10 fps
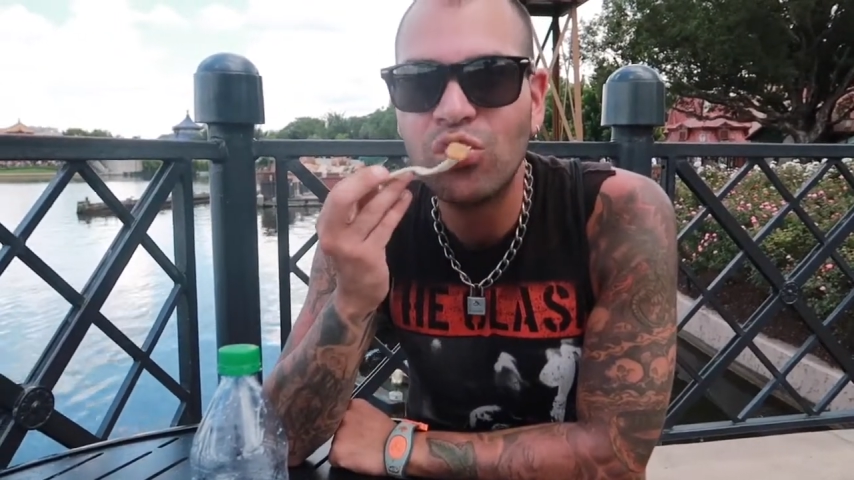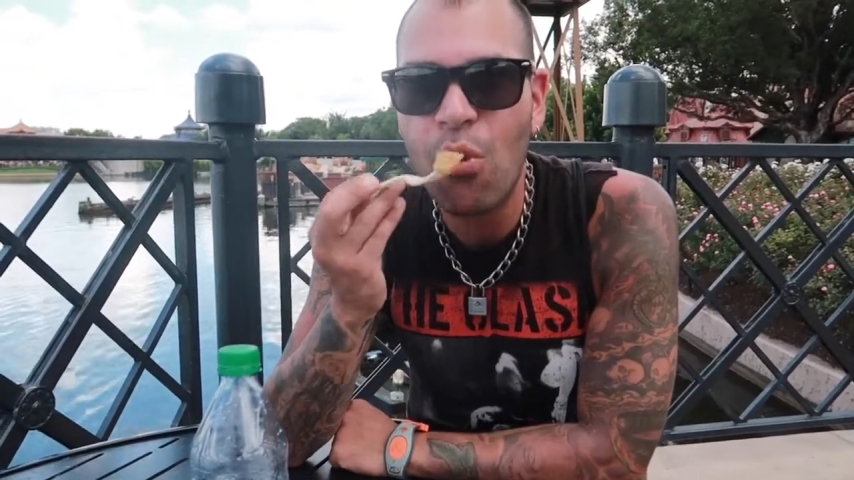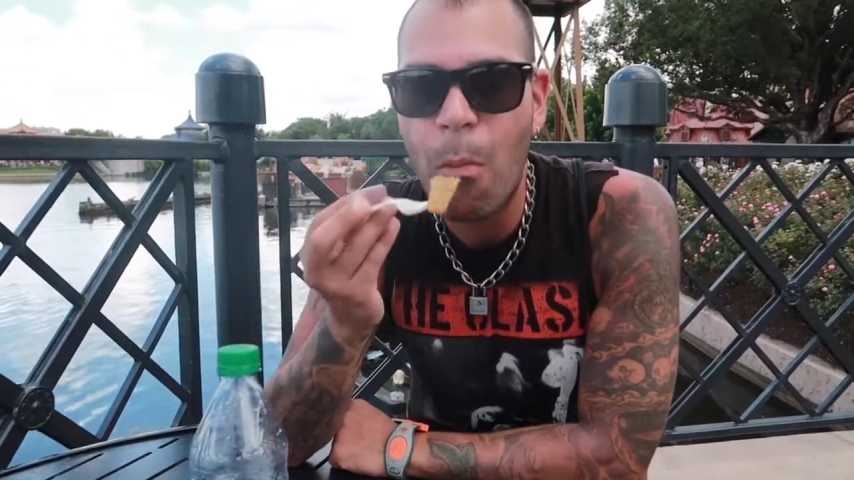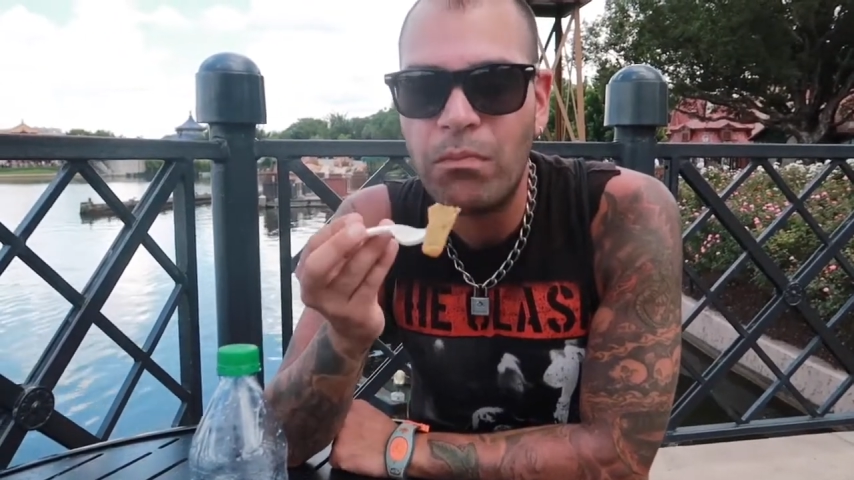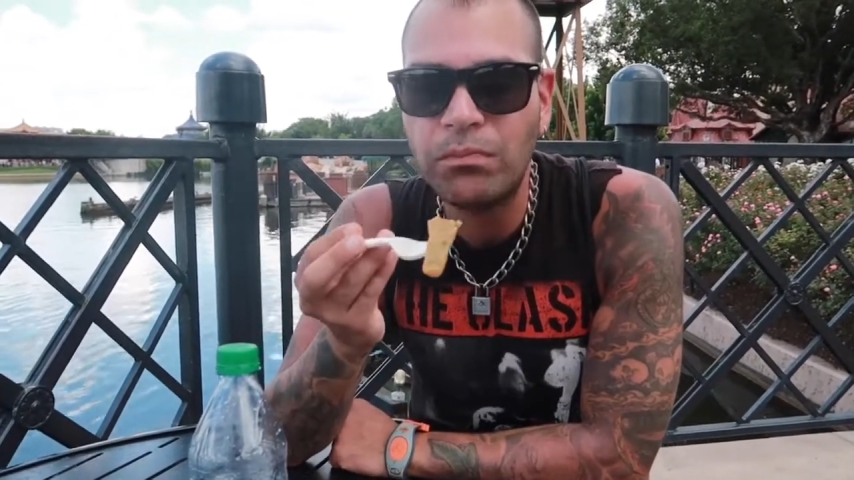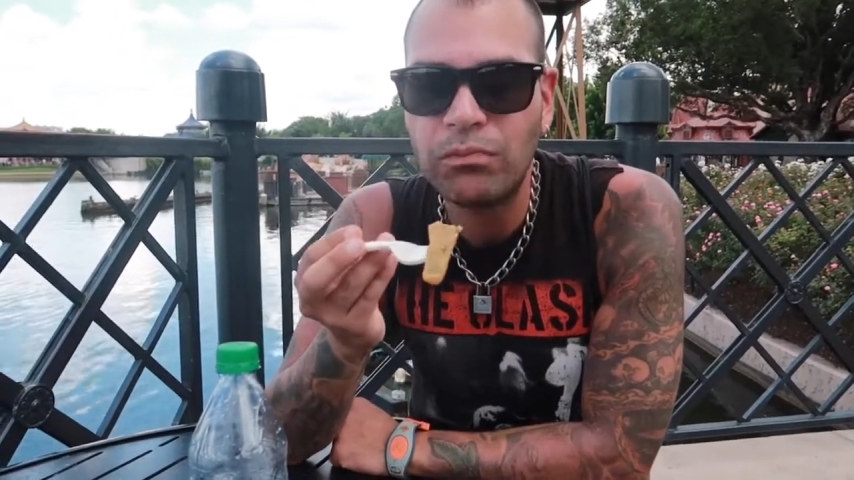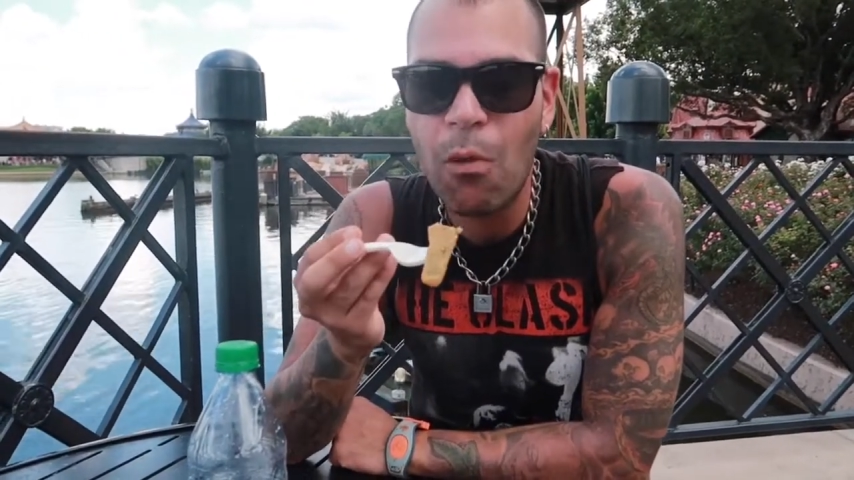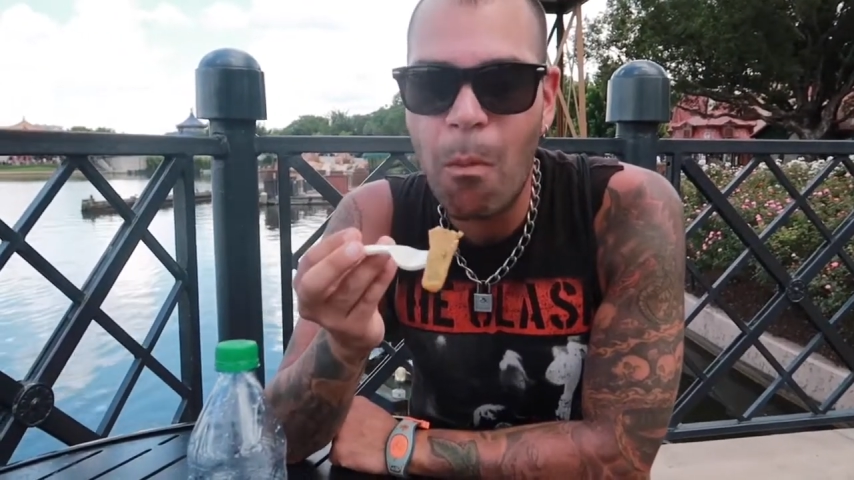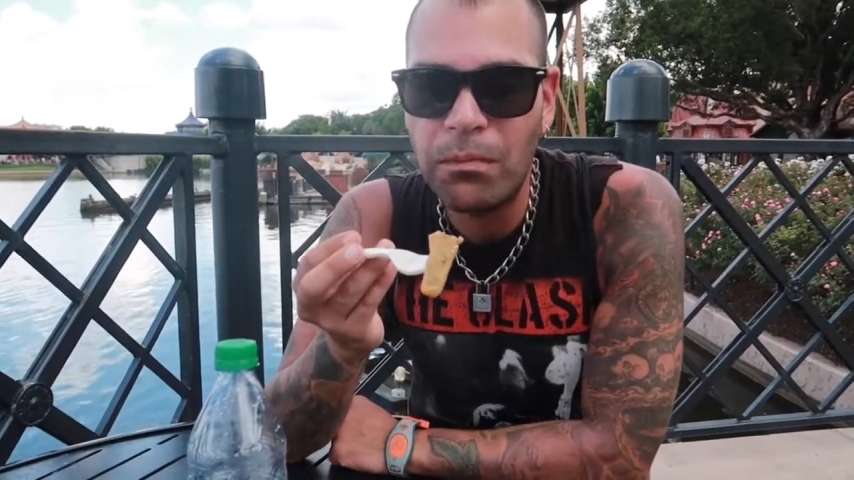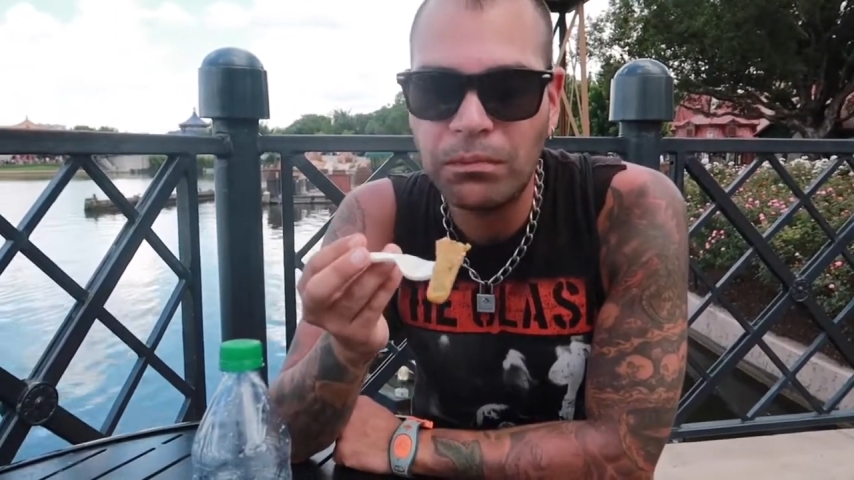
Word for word: Yeah, we saw someone